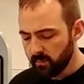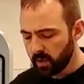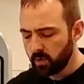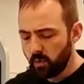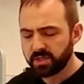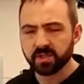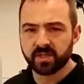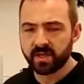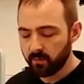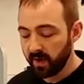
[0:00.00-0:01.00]
Well, good
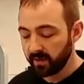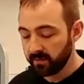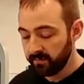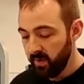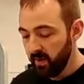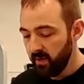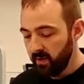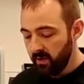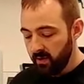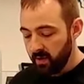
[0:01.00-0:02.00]
questions, thank you, Mike.
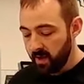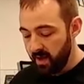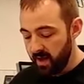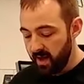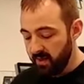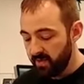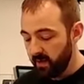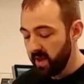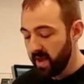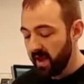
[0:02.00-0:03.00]
And
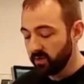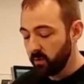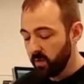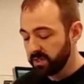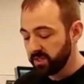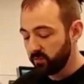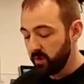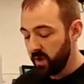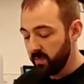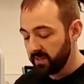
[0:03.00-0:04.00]
then we had questions
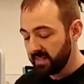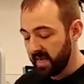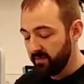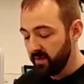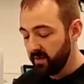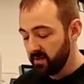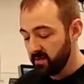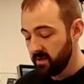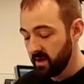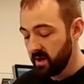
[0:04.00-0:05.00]
from David
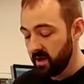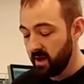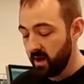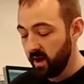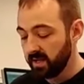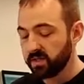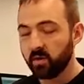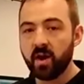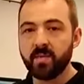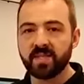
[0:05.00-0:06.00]
on
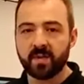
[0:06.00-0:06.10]
Instagram.